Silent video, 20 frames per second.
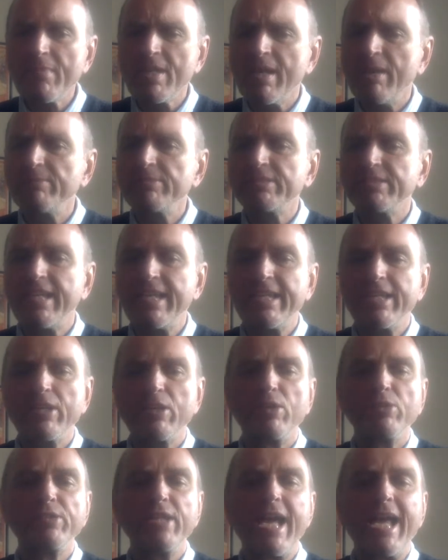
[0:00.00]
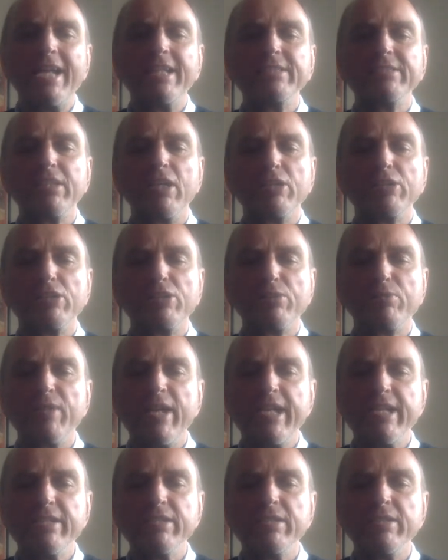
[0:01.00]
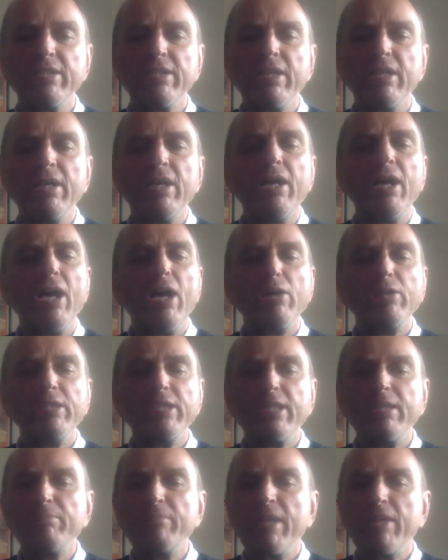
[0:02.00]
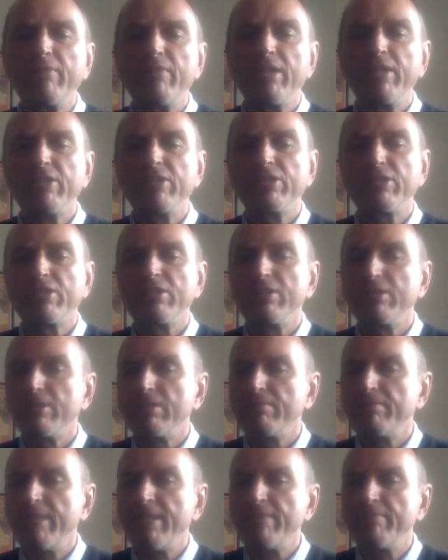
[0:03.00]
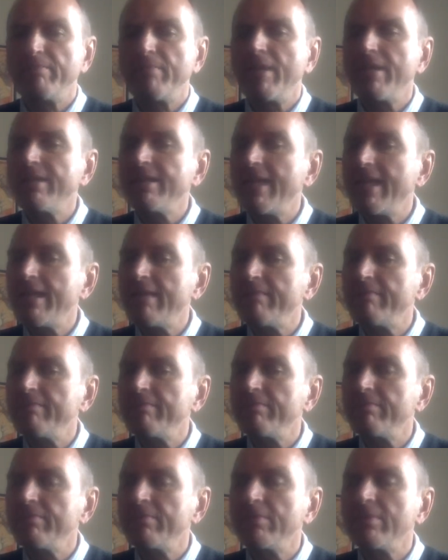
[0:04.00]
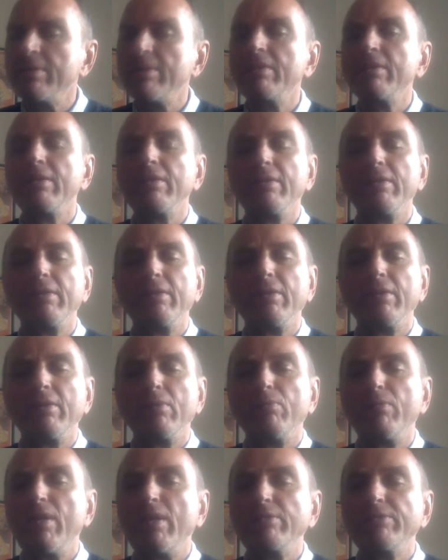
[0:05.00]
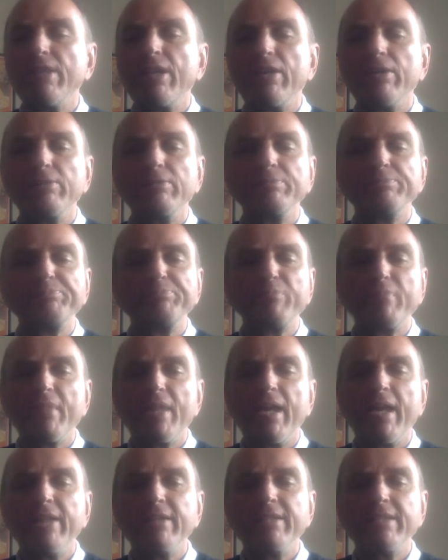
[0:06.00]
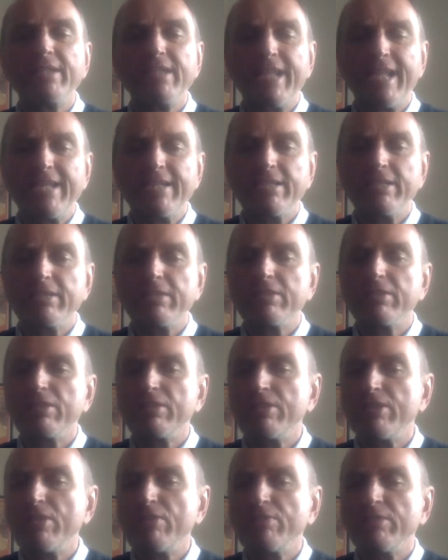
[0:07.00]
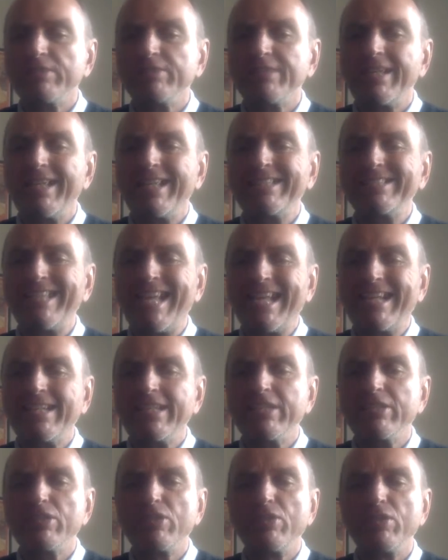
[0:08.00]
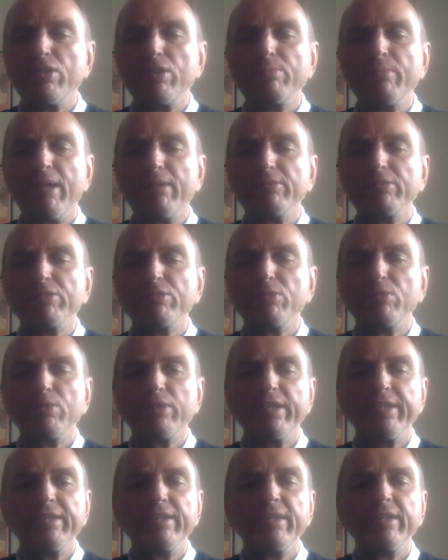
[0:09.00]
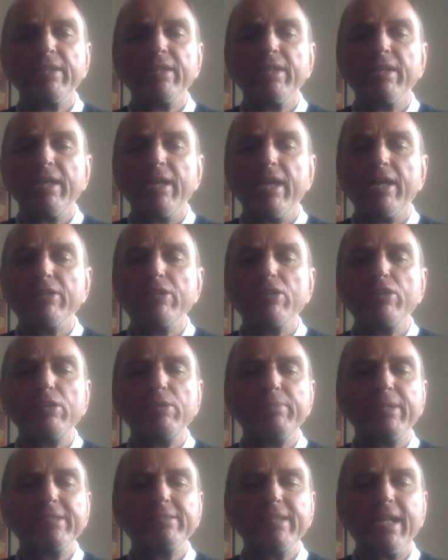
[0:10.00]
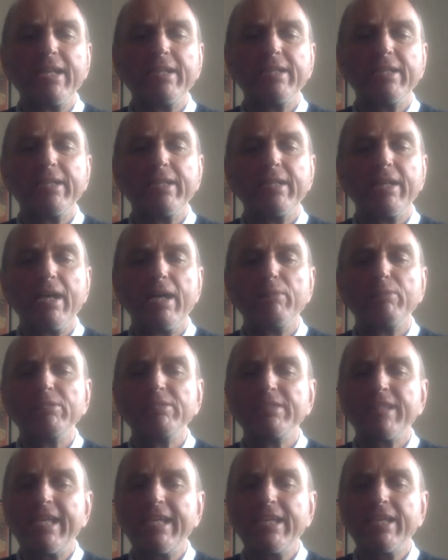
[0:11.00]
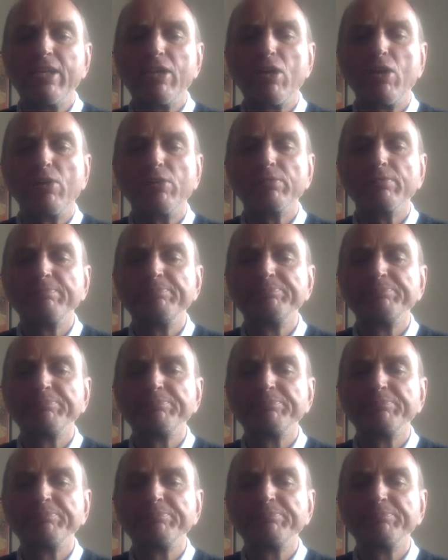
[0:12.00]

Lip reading: I was taking on Alexander the Great, only in my rush to make my name well known, I had neglected to notice exactly to whom I was talking and whom exactly I was taking on.